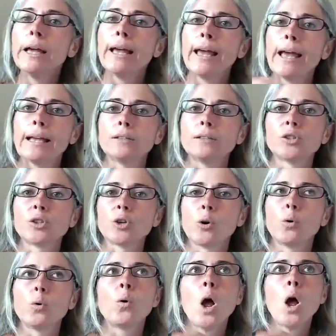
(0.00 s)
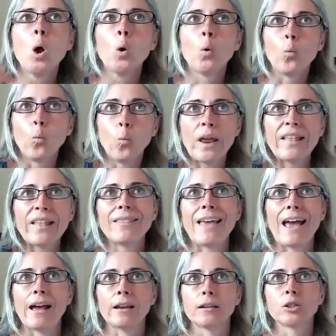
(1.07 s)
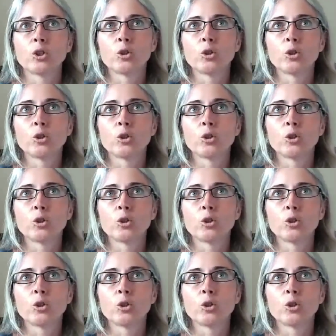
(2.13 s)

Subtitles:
And so with that